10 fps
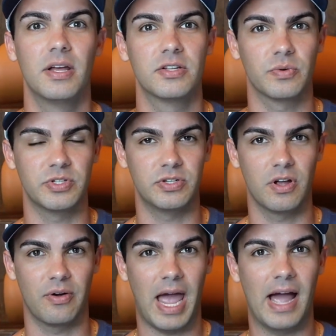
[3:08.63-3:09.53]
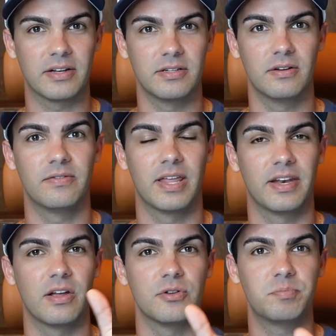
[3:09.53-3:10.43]
So once you go active and then
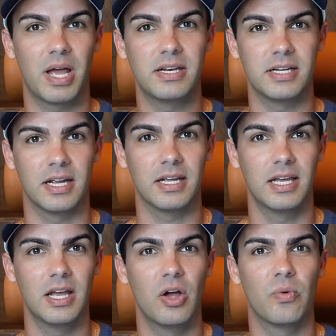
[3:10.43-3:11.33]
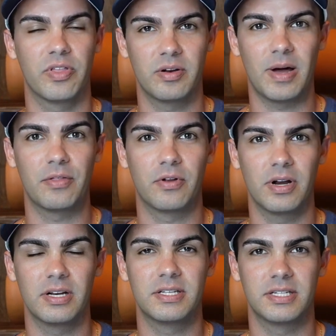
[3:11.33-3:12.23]
it goes pending, within about
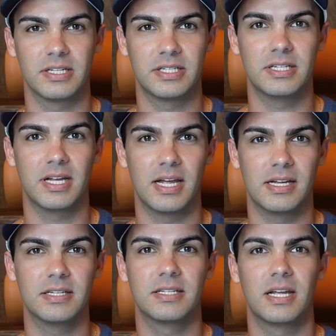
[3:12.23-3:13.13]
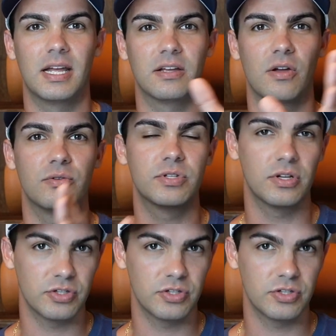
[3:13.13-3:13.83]
30 to 60 days, it goes